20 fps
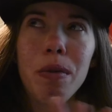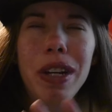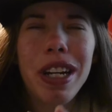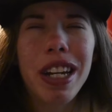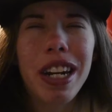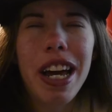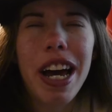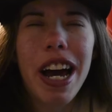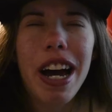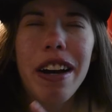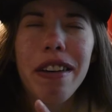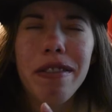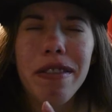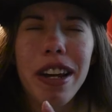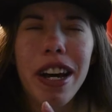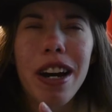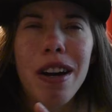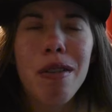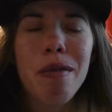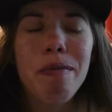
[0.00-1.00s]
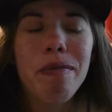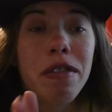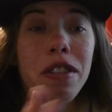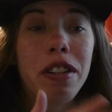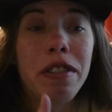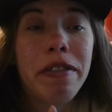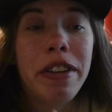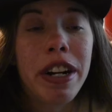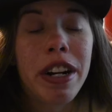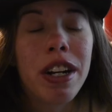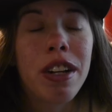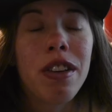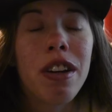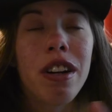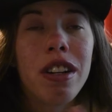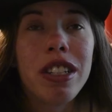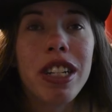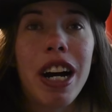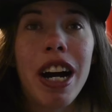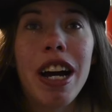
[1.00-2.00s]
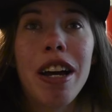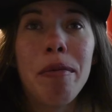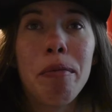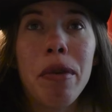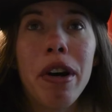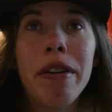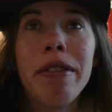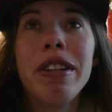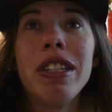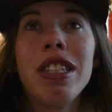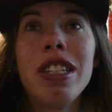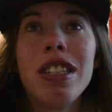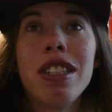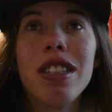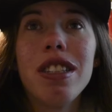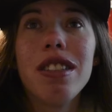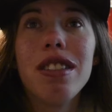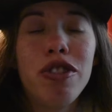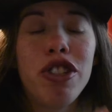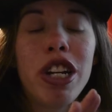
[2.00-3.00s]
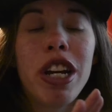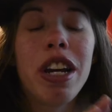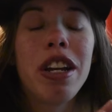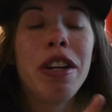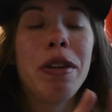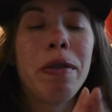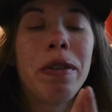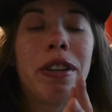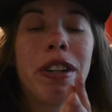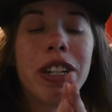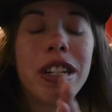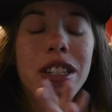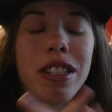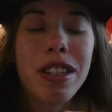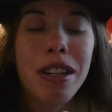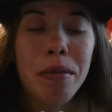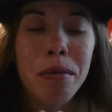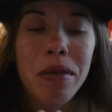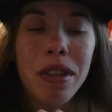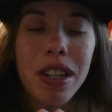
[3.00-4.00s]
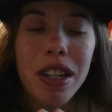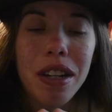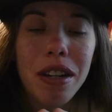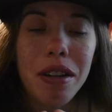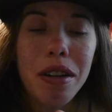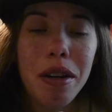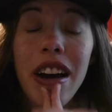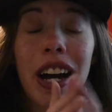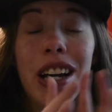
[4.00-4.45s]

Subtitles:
and a half now for a very long time, probably since January or something.